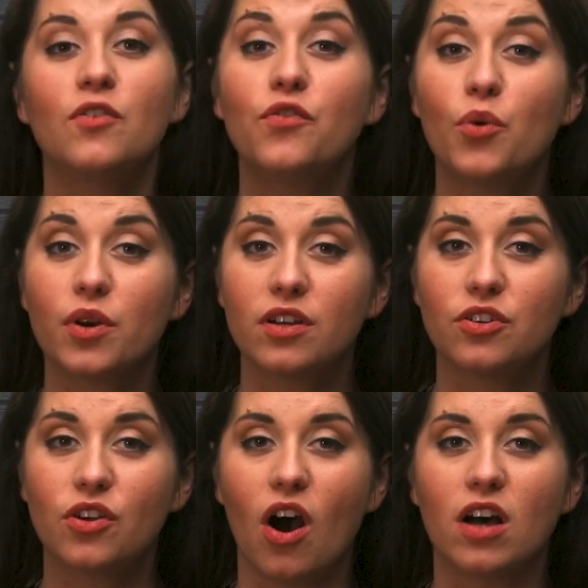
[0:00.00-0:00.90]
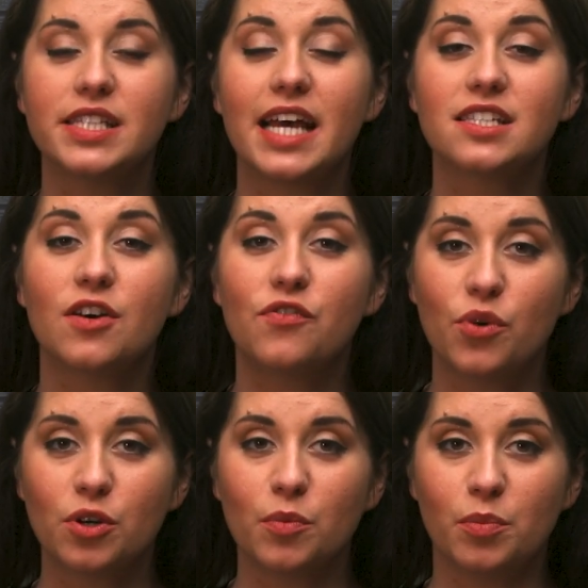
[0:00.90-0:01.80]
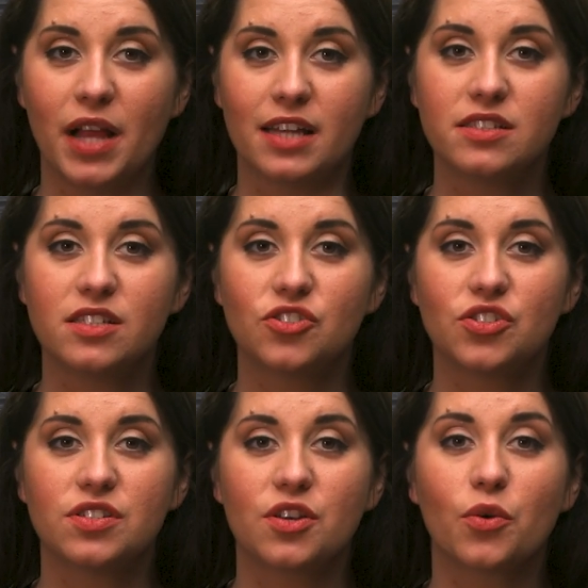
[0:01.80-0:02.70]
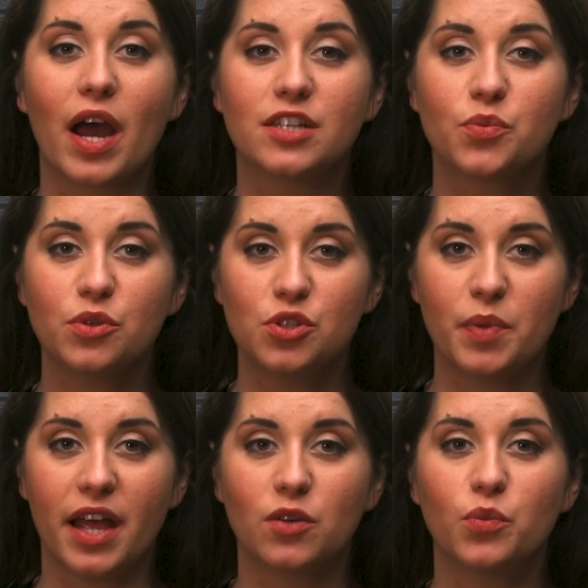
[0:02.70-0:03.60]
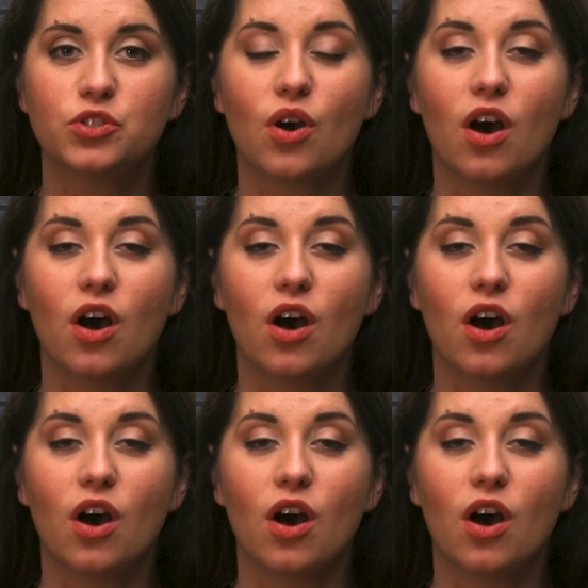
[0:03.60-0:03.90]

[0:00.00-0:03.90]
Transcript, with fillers: For a Good Cause has affordable plans such as the Grassroots plan, which